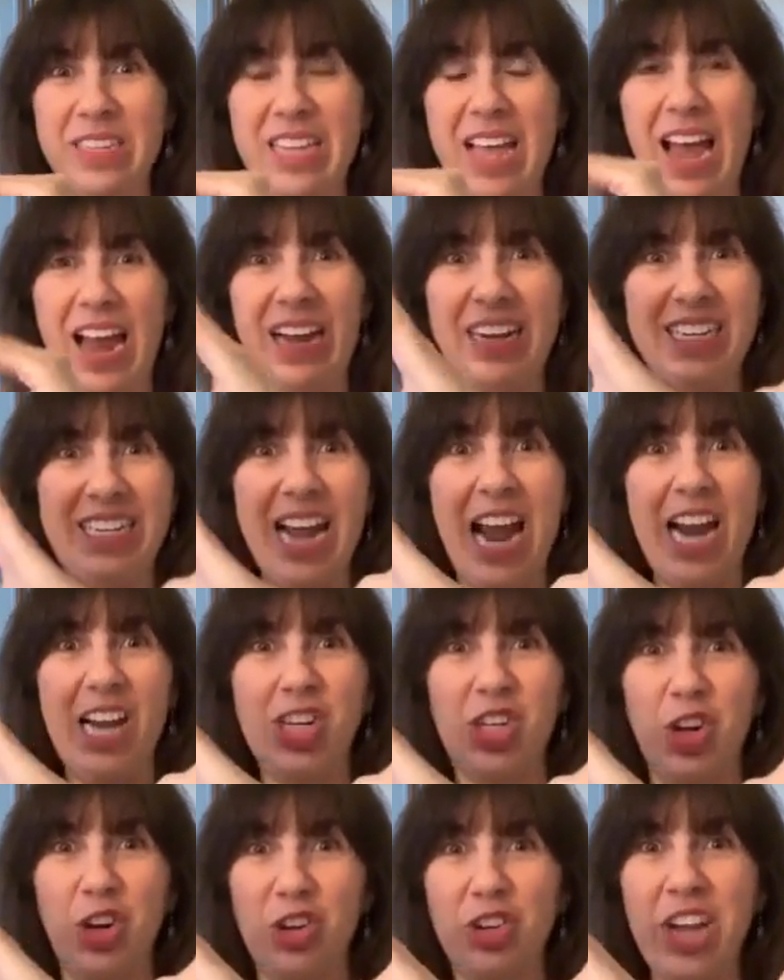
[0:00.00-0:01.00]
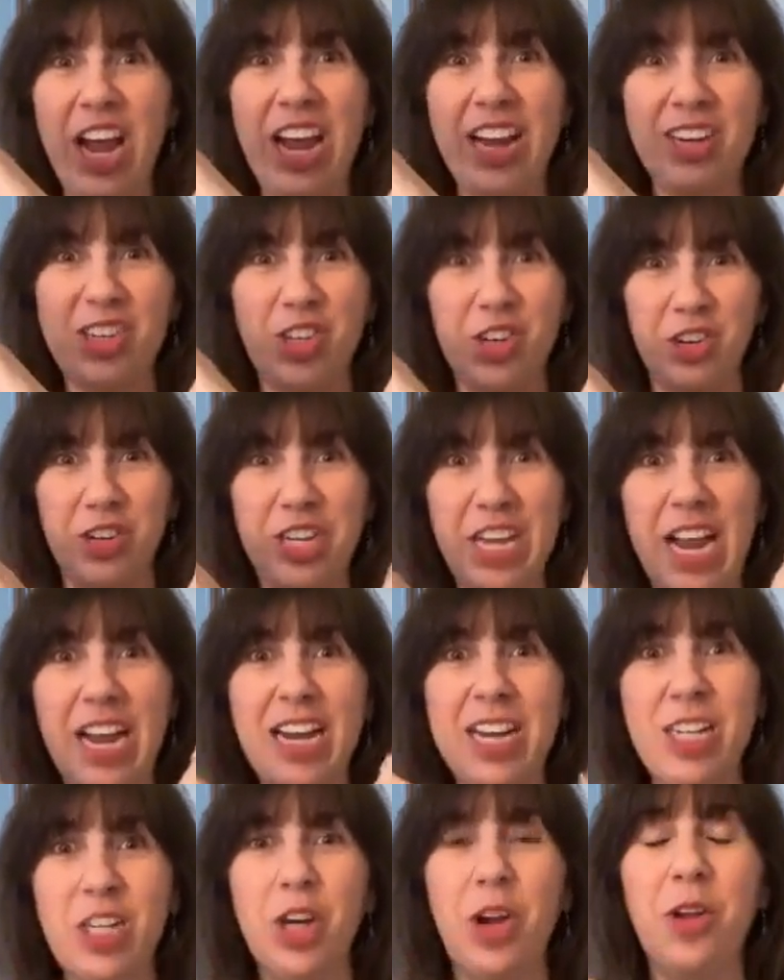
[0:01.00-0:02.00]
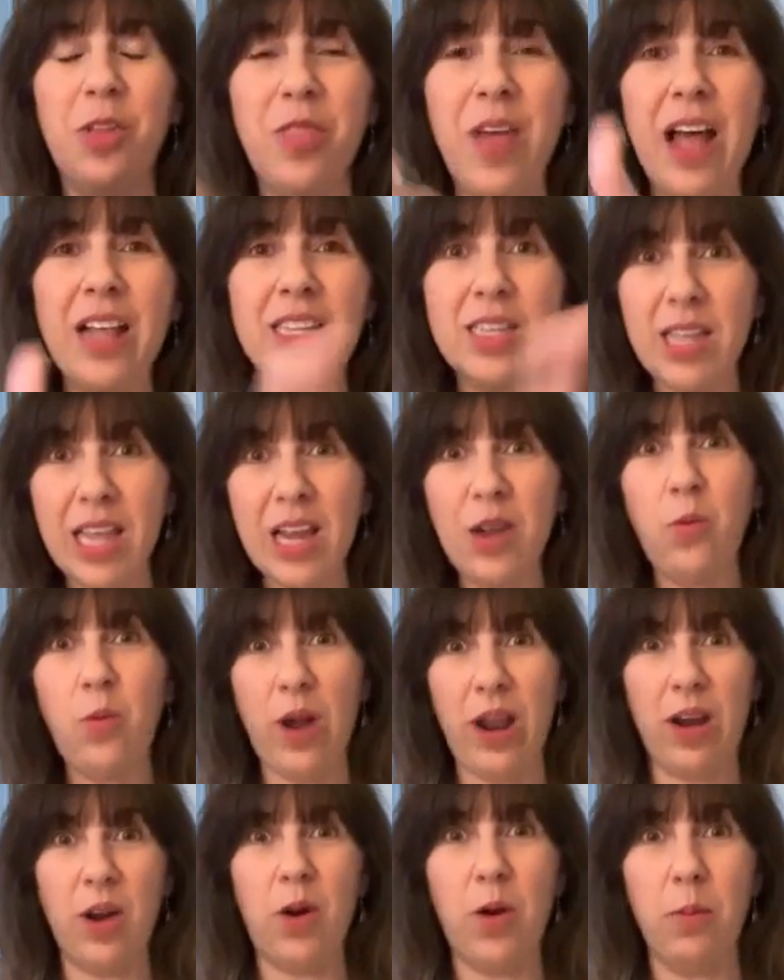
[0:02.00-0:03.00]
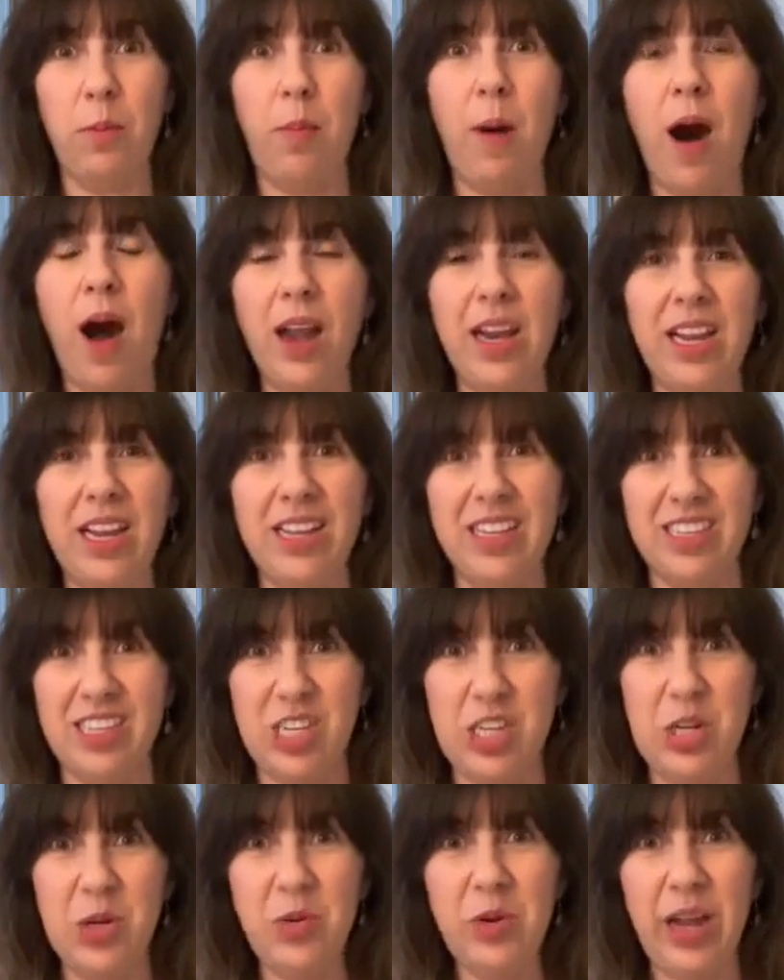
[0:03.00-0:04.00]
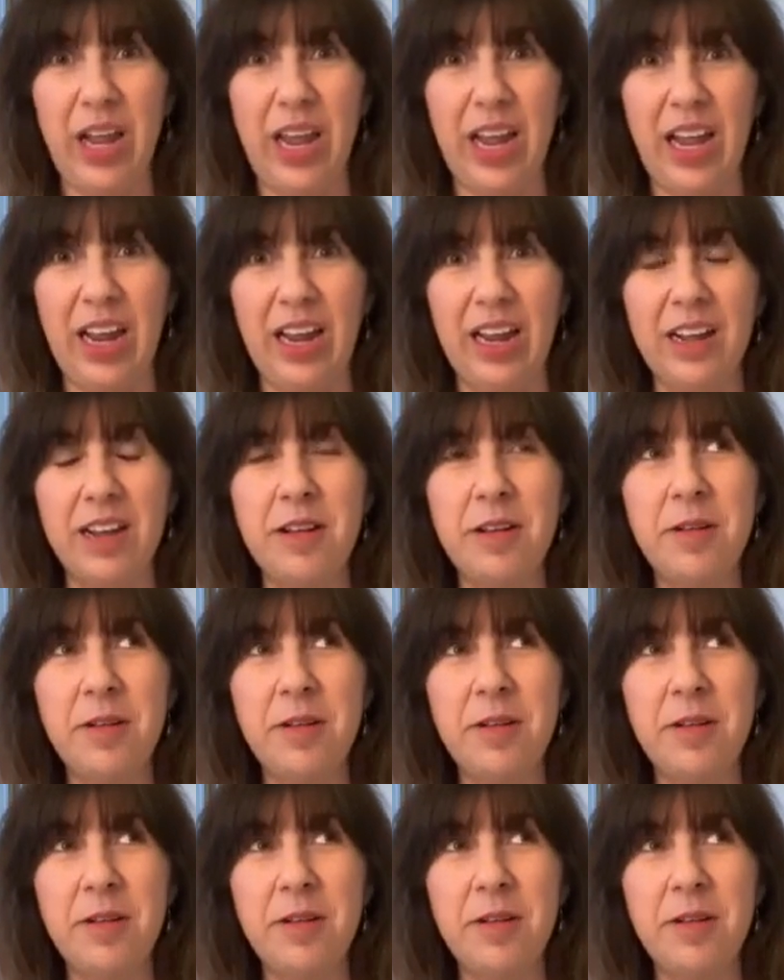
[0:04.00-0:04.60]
It's like danger, danger, danger. That's like what her body is doing.